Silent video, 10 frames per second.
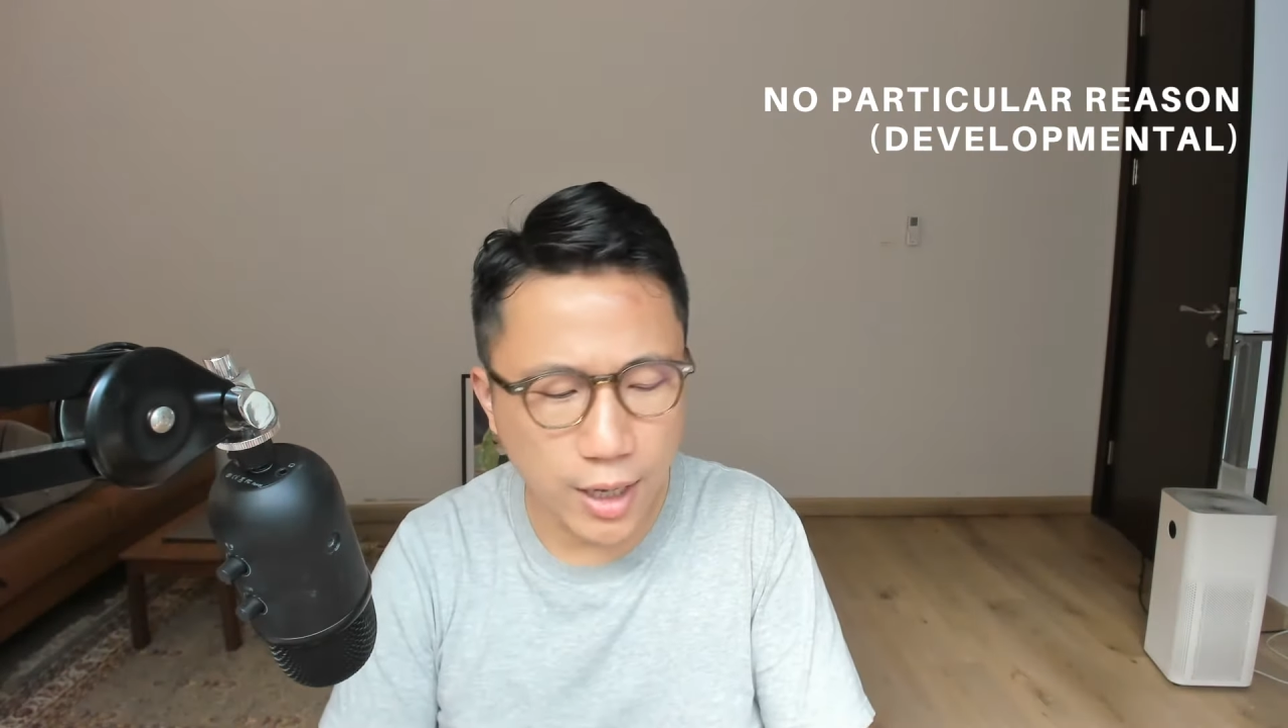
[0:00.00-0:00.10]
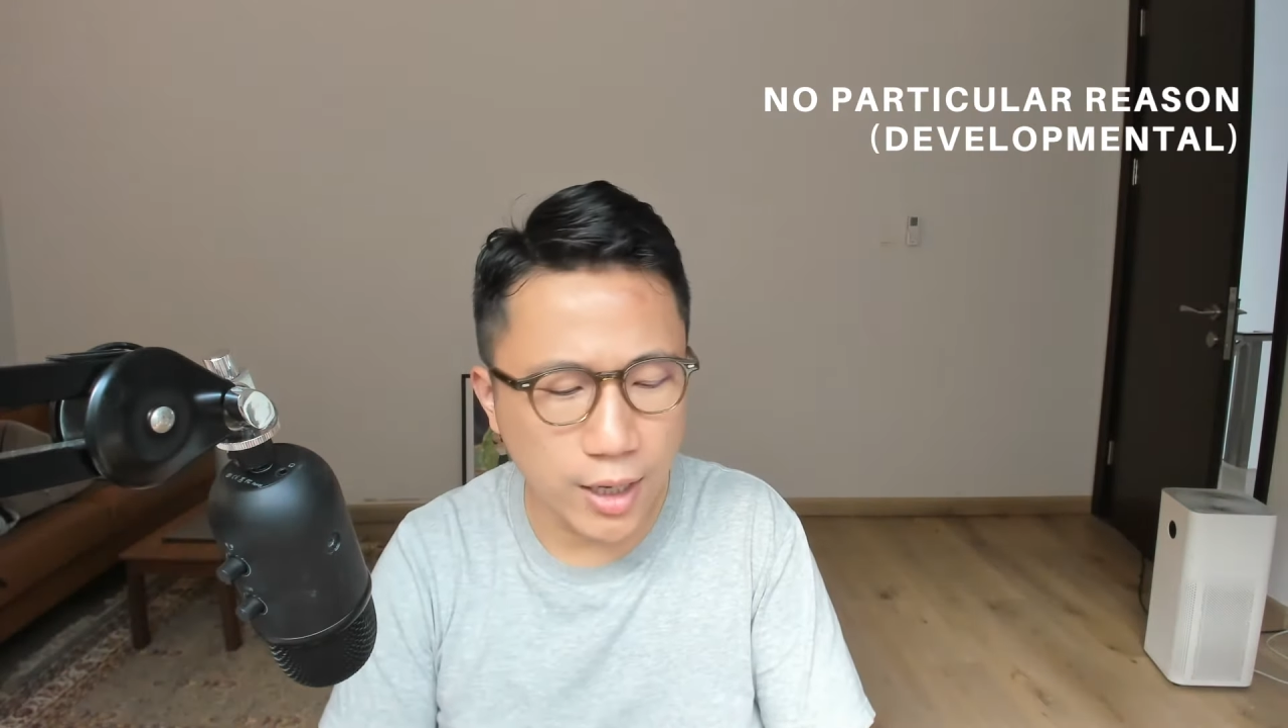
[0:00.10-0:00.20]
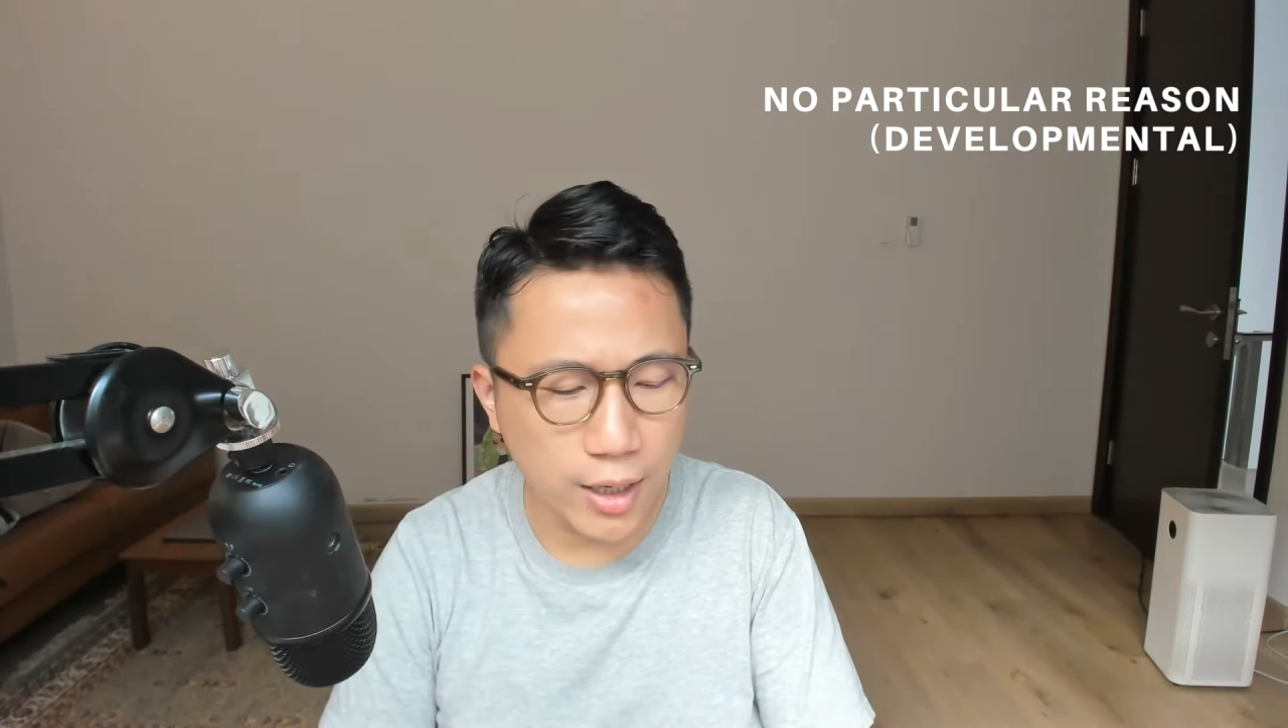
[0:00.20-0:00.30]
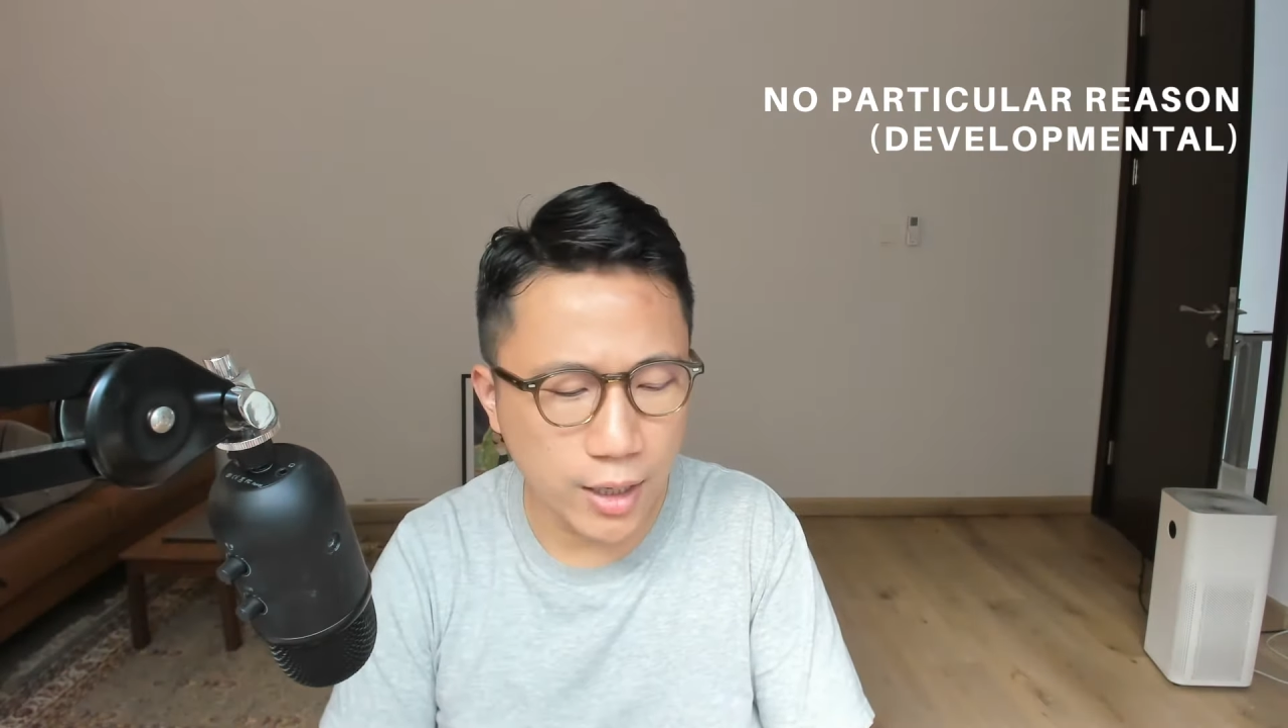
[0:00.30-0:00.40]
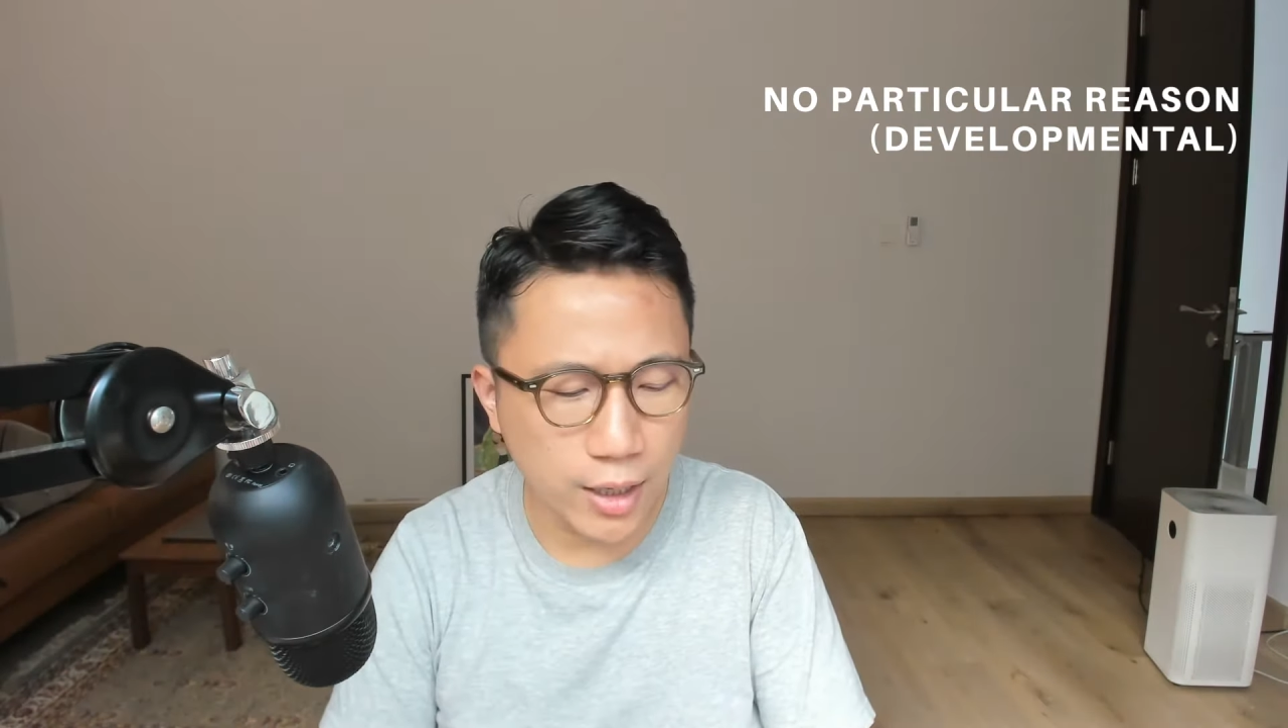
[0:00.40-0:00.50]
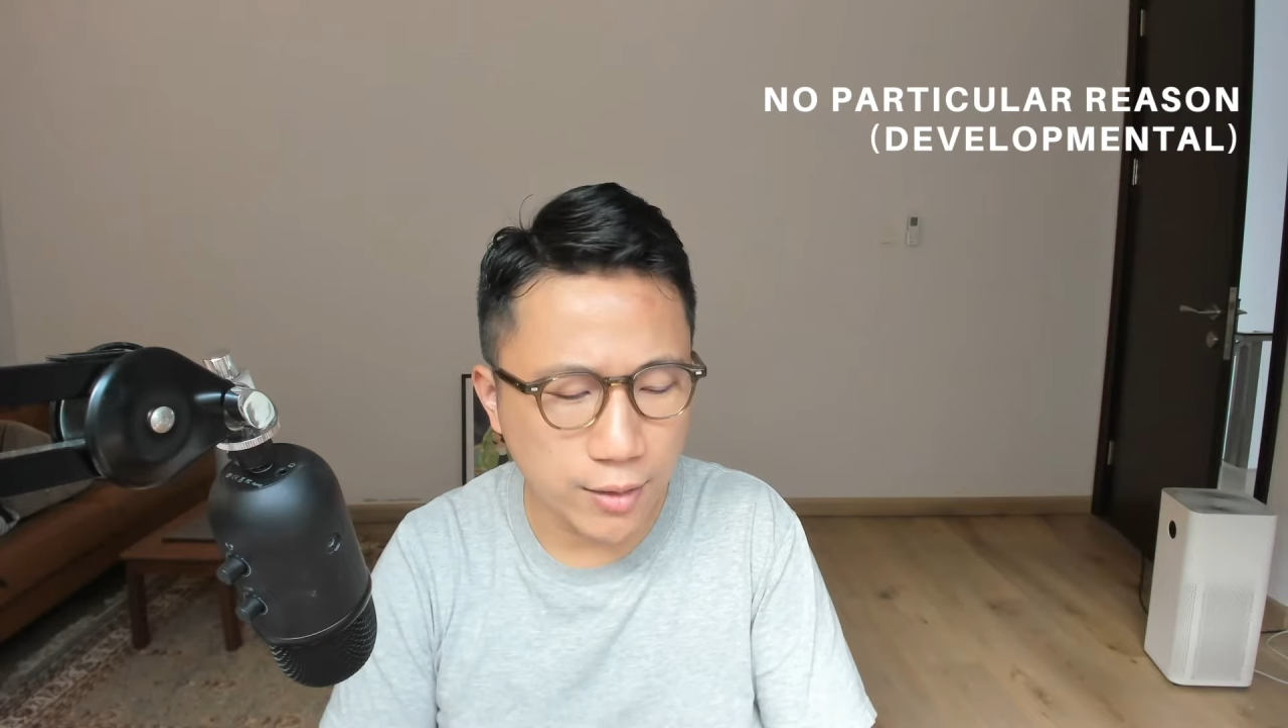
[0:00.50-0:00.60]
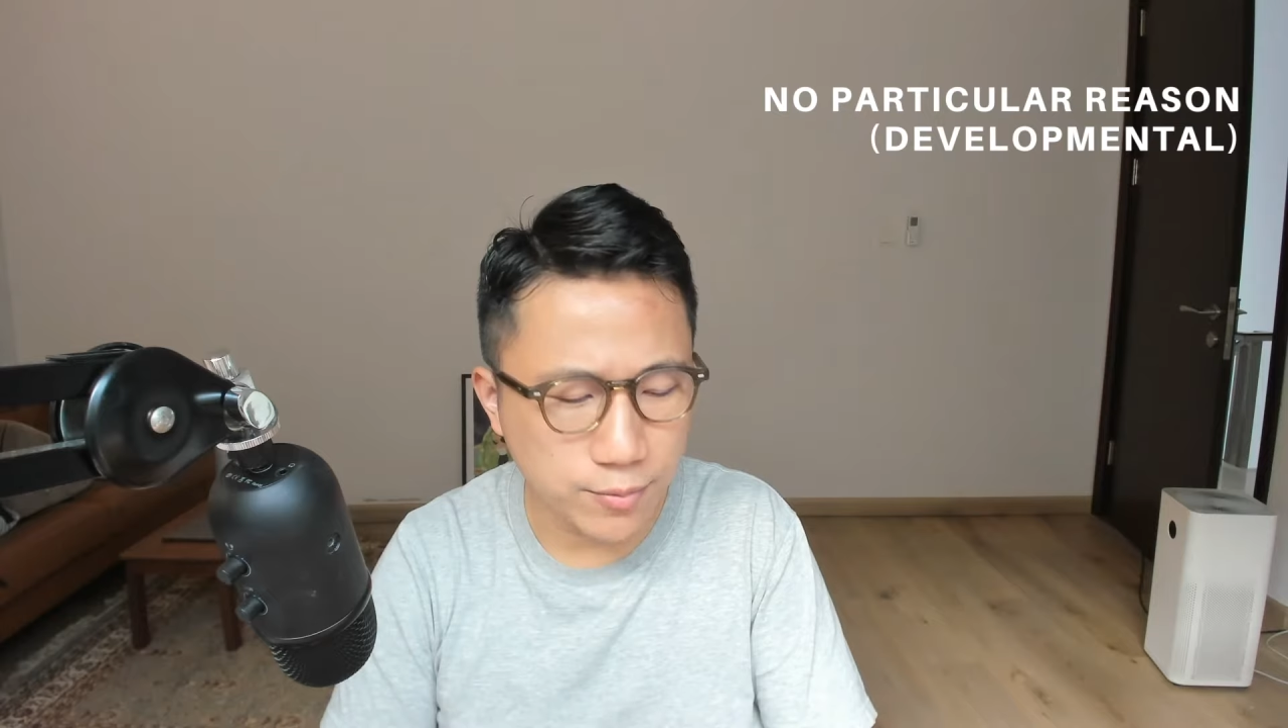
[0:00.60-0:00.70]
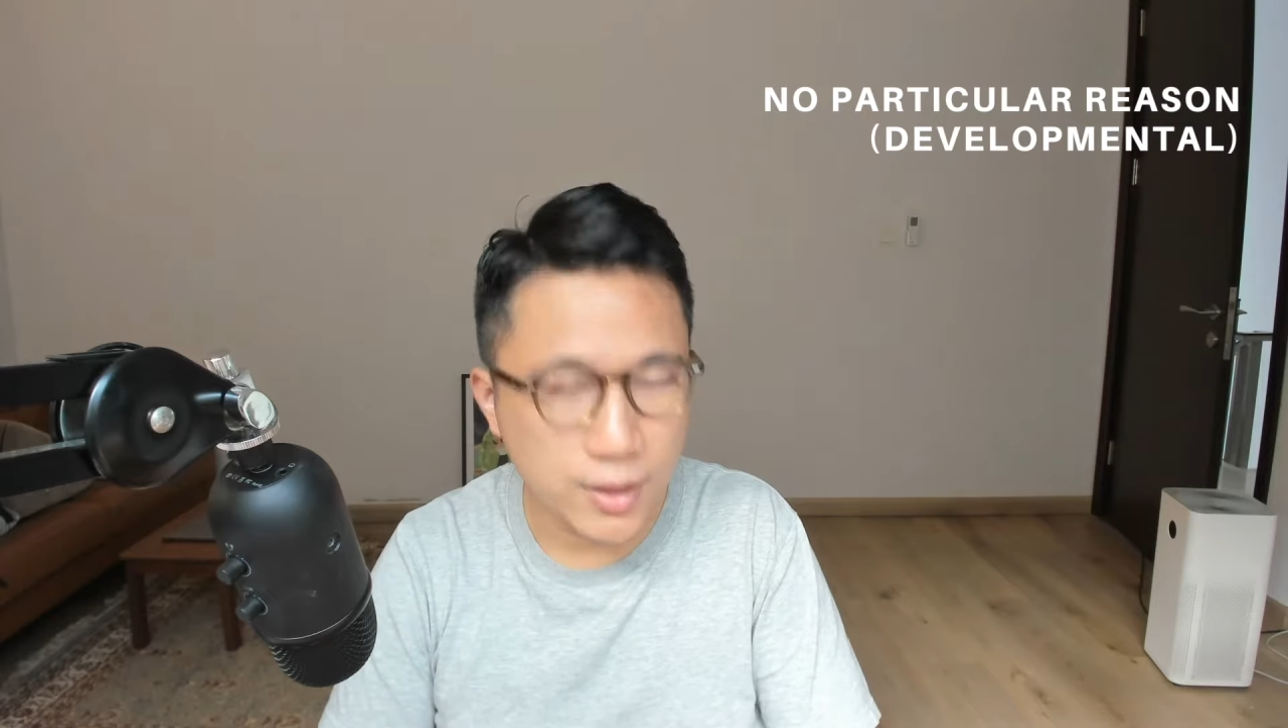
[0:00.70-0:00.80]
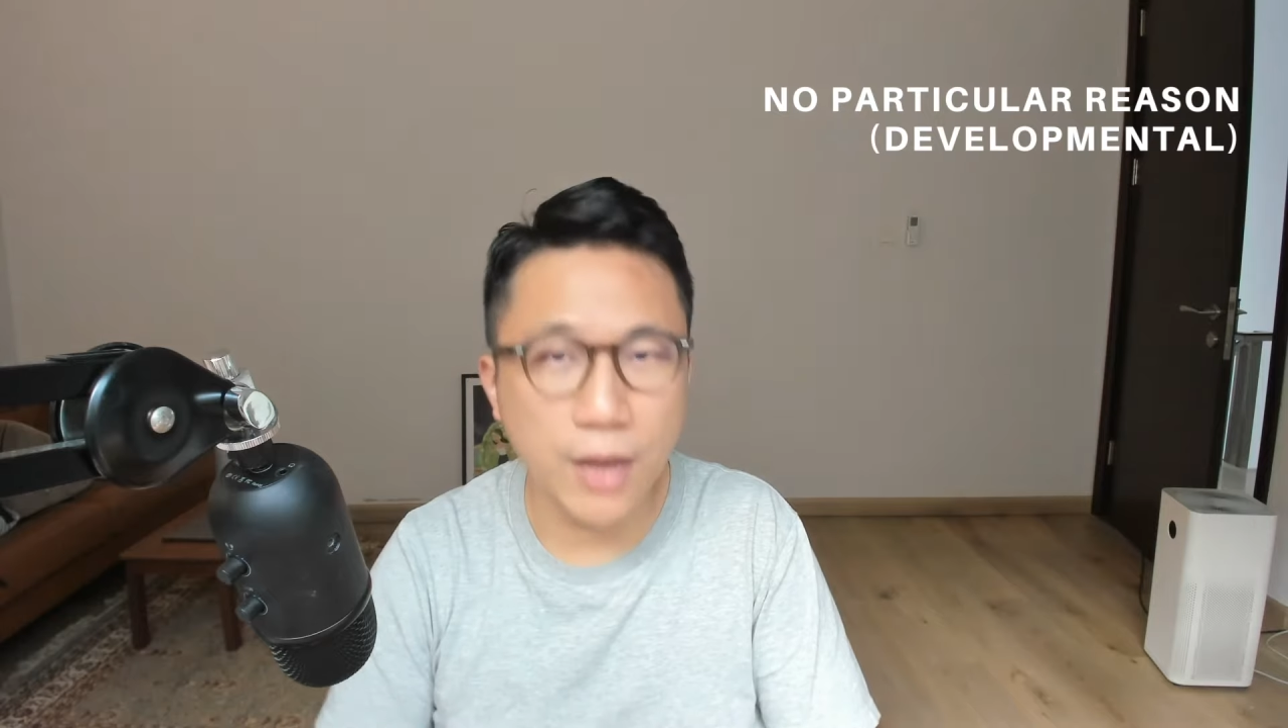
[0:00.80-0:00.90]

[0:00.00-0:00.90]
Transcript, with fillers: a,